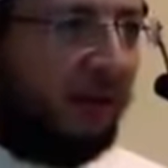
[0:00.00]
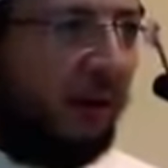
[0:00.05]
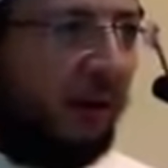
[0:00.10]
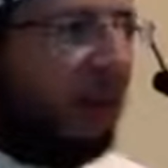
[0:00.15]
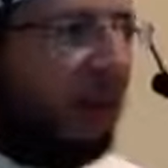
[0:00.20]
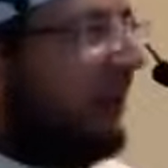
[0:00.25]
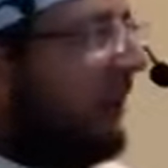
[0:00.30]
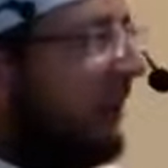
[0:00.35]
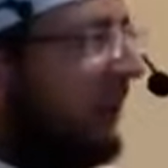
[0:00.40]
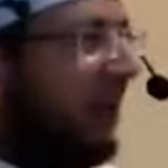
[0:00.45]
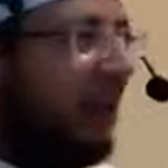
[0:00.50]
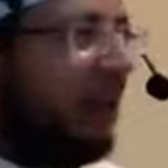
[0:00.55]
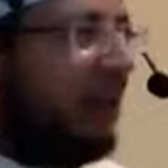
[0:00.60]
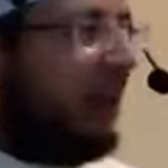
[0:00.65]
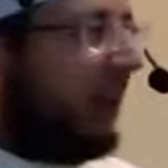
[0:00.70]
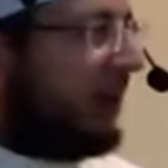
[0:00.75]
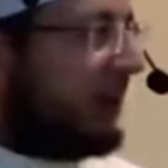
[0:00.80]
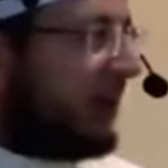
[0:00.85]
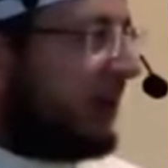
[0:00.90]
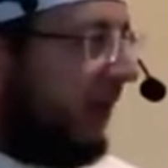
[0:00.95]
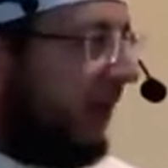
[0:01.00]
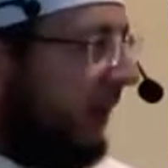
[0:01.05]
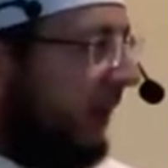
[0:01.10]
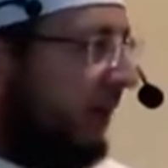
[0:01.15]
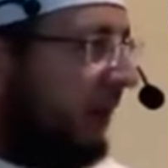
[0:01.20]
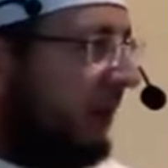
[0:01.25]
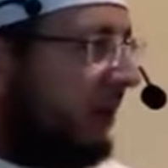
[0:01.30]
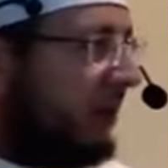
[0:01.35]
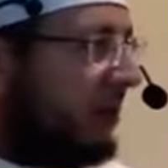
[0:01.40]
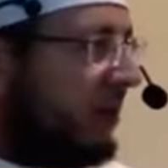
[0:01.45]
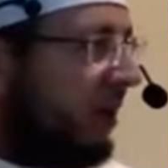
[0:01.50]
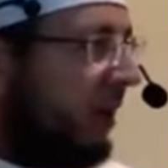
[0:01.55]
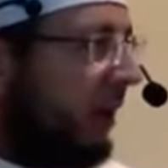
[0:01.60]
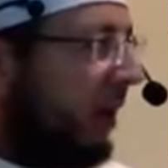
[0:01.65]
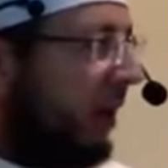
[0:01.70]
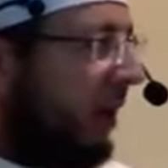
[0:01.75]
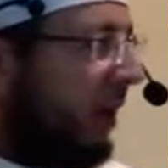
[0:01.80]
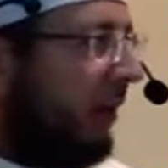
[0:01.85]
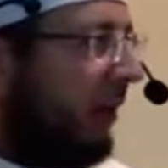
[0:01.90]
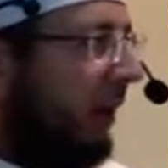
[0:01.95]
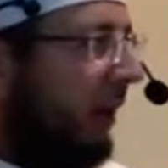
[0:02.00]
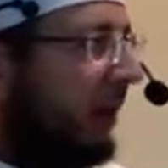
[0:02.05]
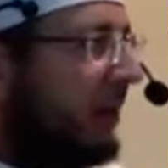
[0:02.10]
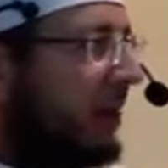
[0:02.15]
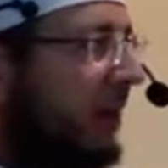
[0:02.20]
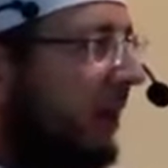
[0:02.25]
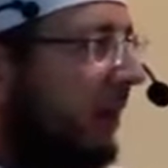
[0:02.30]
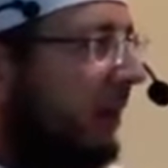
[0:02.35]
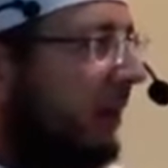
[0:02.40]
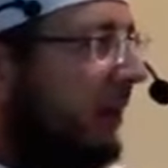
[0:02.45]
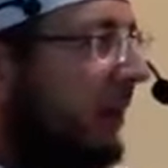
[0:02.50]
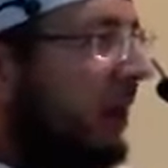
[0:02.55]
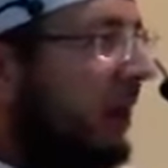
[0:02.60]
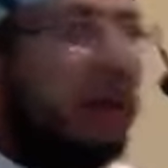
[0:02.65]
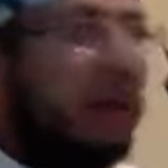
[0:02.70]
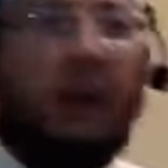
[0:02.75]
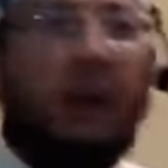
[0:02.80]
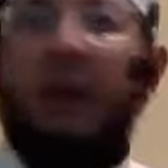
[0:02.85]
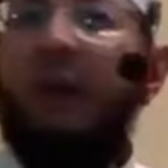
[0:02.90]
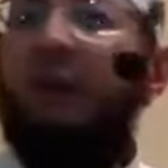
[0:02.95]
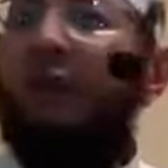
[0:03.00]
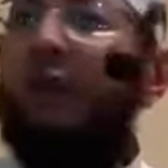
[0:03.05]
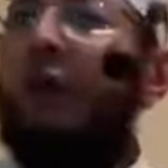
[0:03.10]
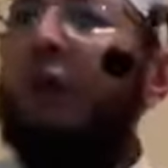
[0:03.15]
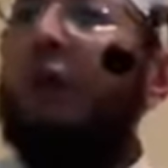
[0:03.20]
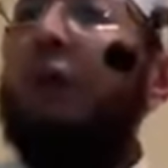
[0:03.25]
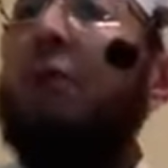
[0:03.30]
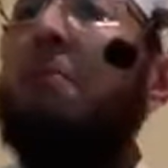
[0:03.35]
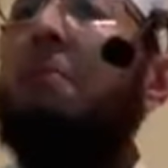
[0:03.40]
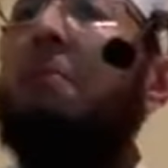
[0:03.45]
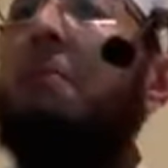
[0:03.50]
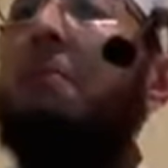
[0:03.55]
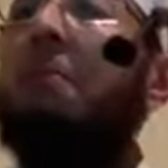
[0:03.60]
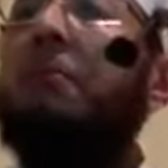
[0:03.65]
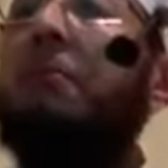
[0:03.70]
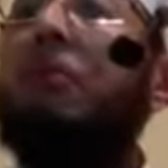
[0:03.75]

and he did not say, sallallahu alaihi wasallam. If you